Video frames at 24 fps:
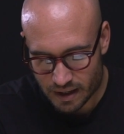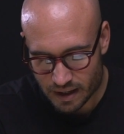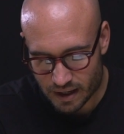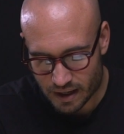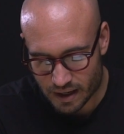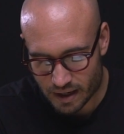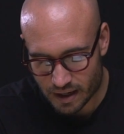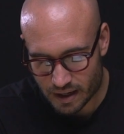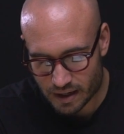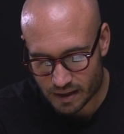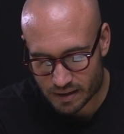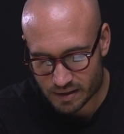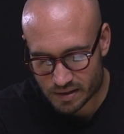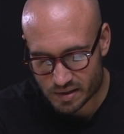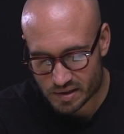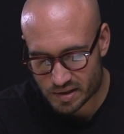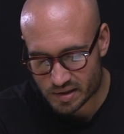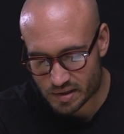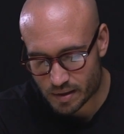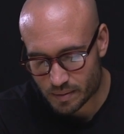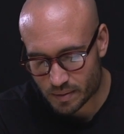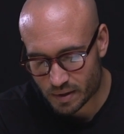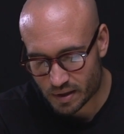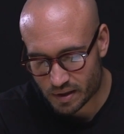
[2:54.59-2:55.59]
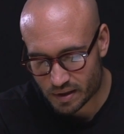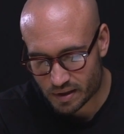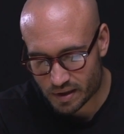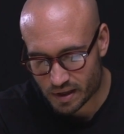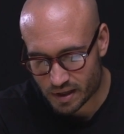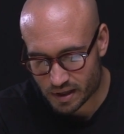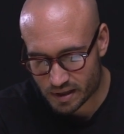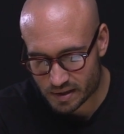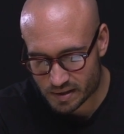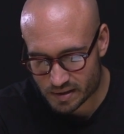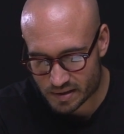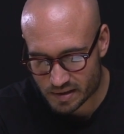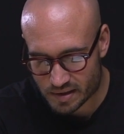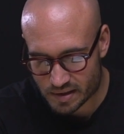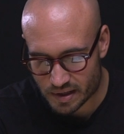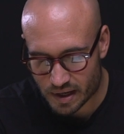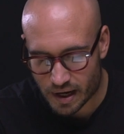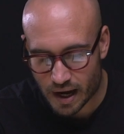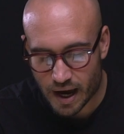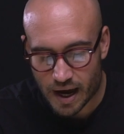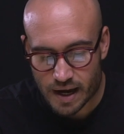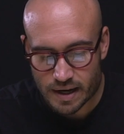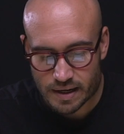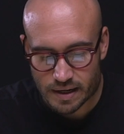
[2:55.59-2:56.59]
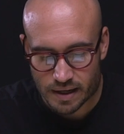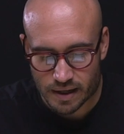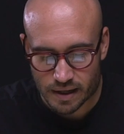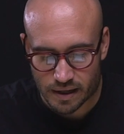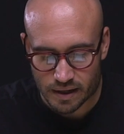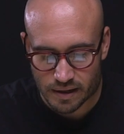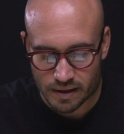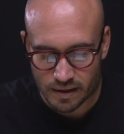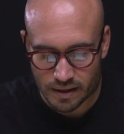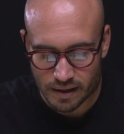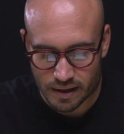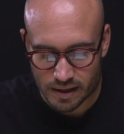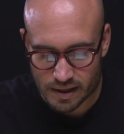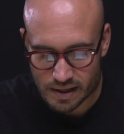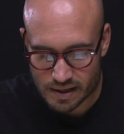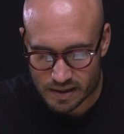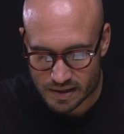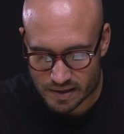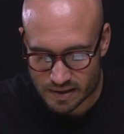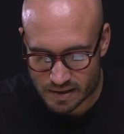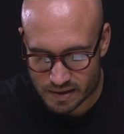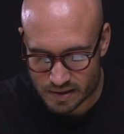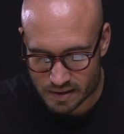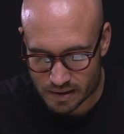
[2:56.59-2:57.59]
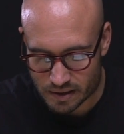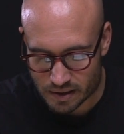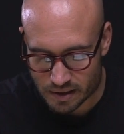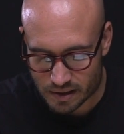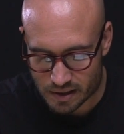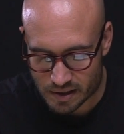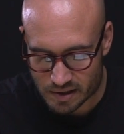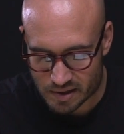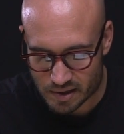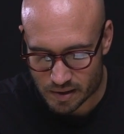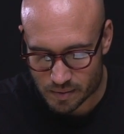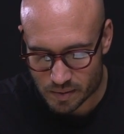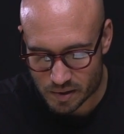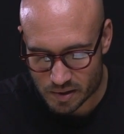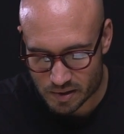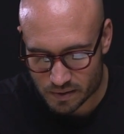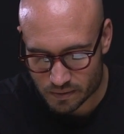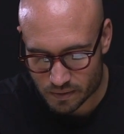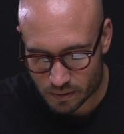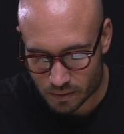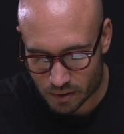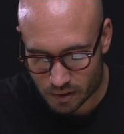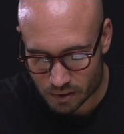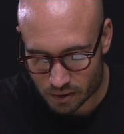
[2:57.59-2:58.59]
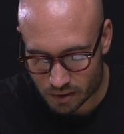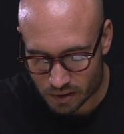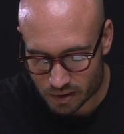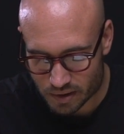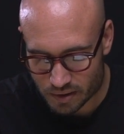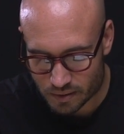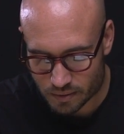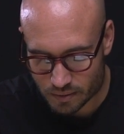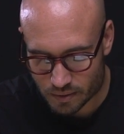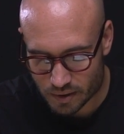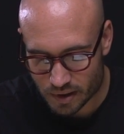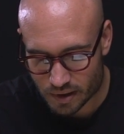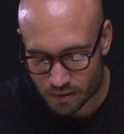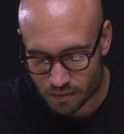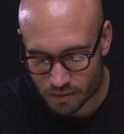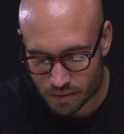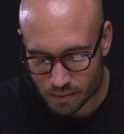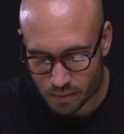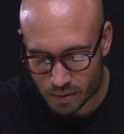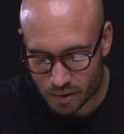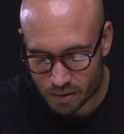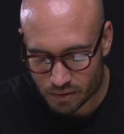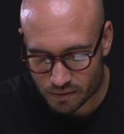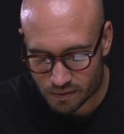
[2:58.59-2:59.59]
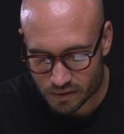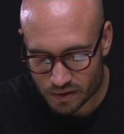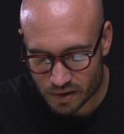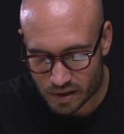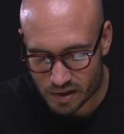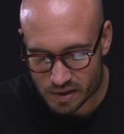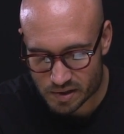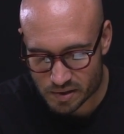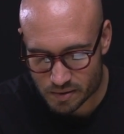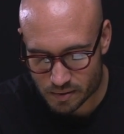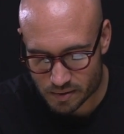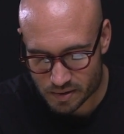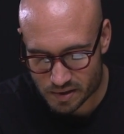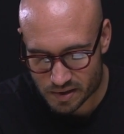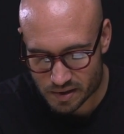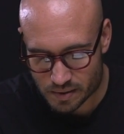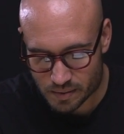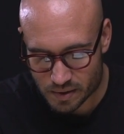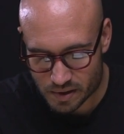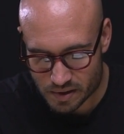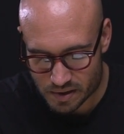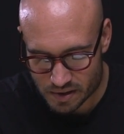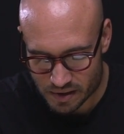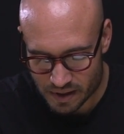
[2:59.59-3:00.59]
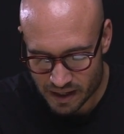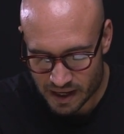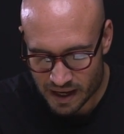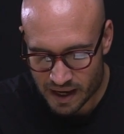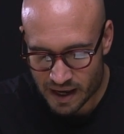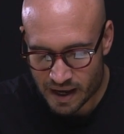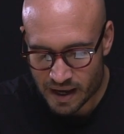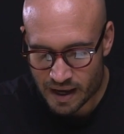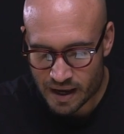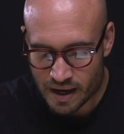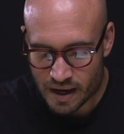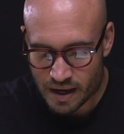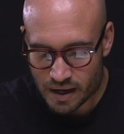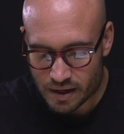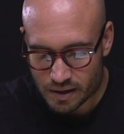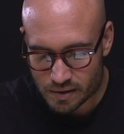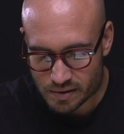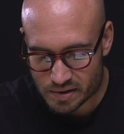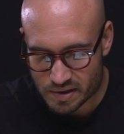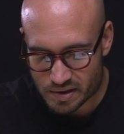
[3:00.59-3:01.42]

And some of the things that I did is, in this image, if you want to look, when I removed the source image, you'll